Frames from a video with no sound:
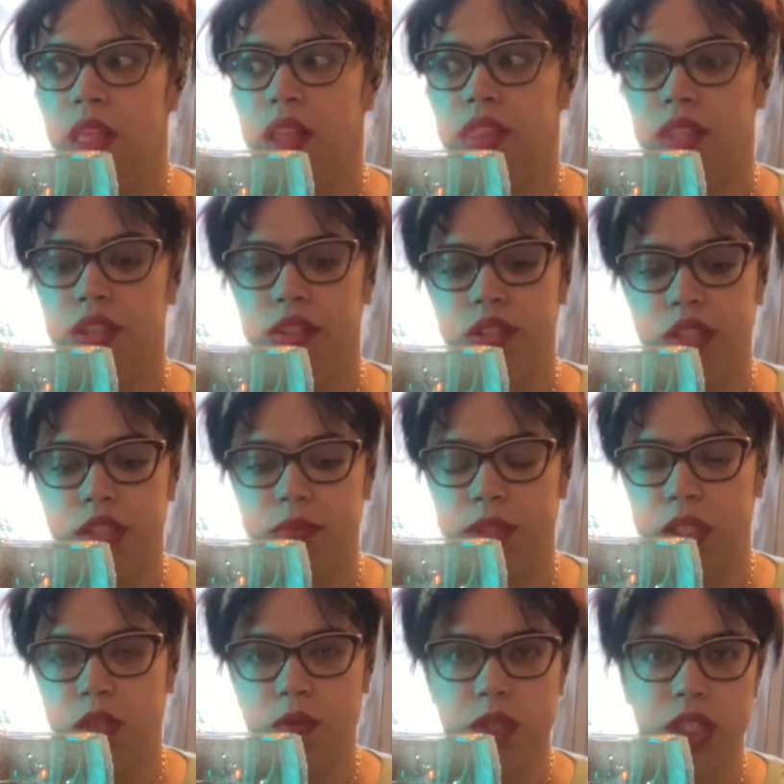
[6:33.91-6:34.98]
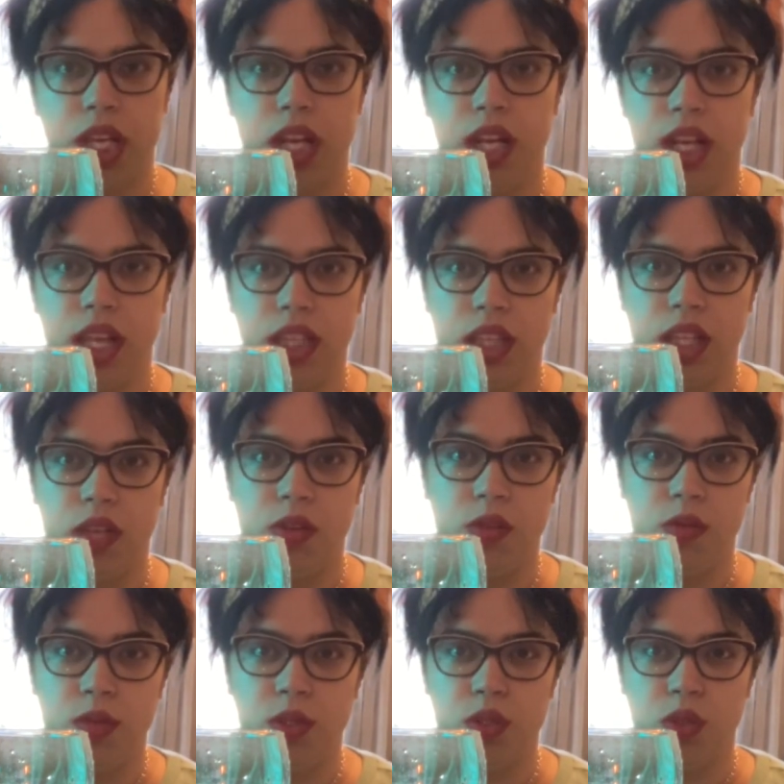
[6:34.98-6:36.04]
there's something almost kind of like that
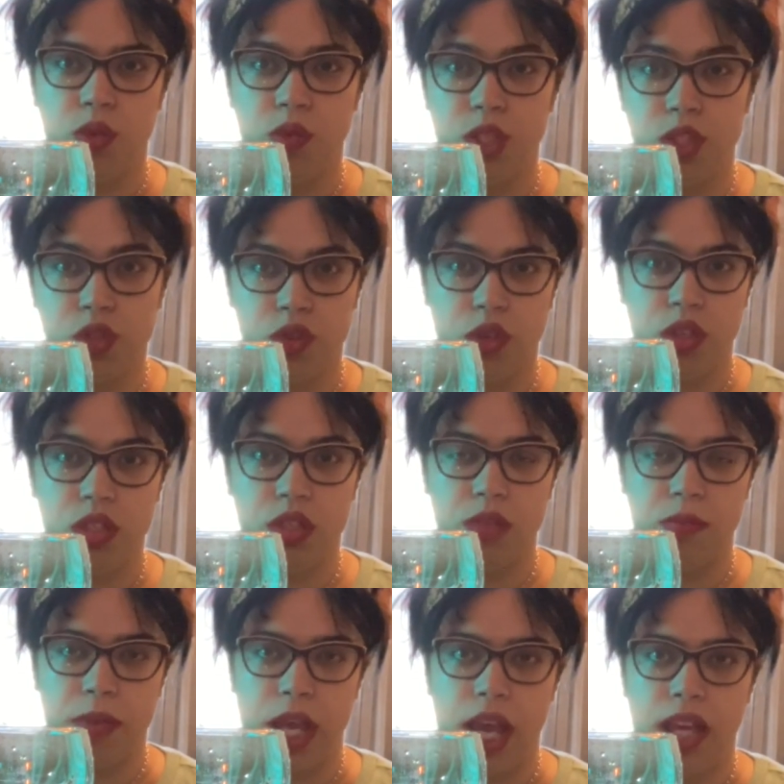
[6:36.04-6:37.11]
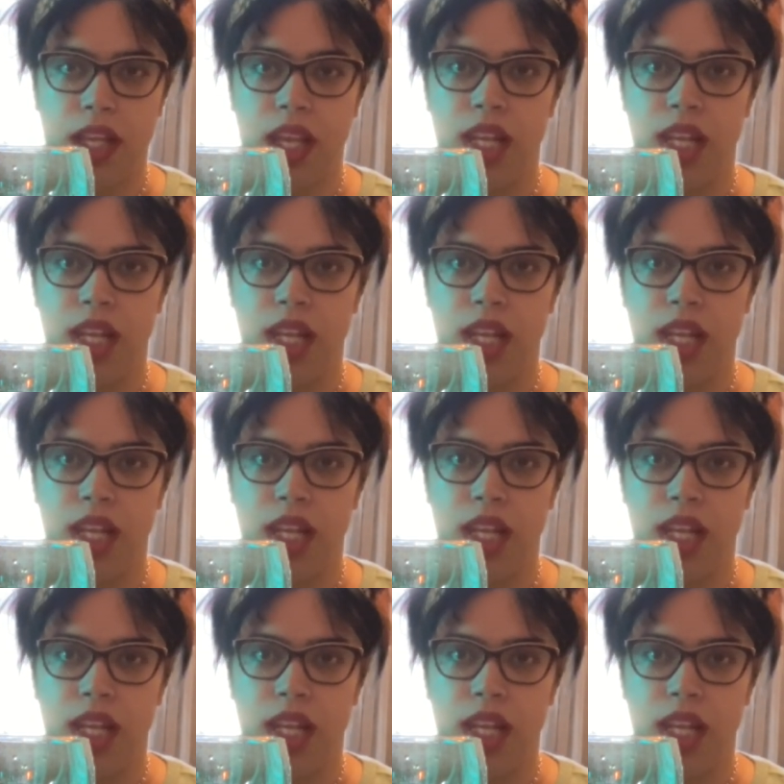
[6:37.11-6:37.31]
almost always draws you back.